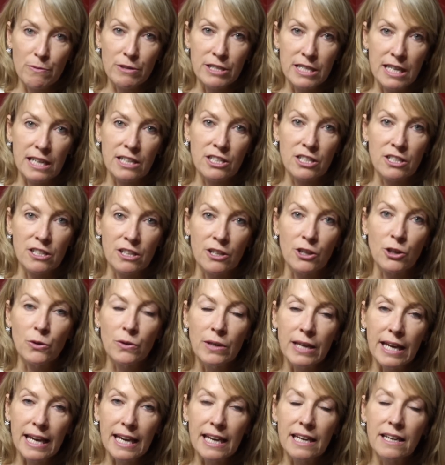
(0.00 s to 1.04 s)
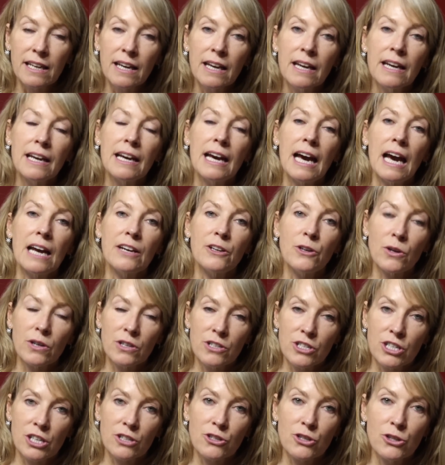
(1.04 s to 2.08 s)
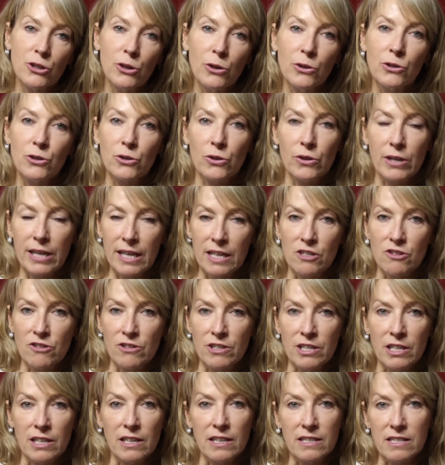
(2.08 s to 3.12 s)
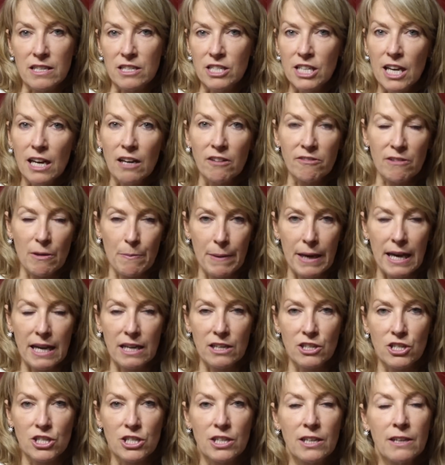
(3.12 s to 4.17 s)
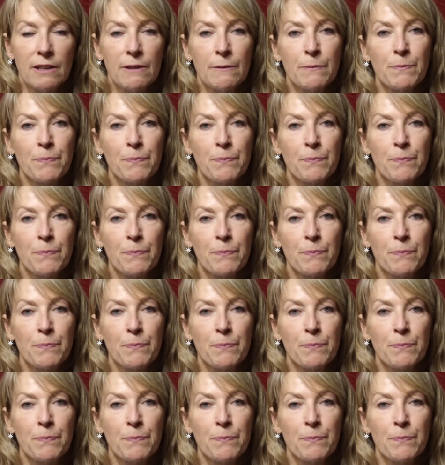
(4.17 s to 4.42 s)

the protection that you need and you can just use your estrogen as a gel or a patch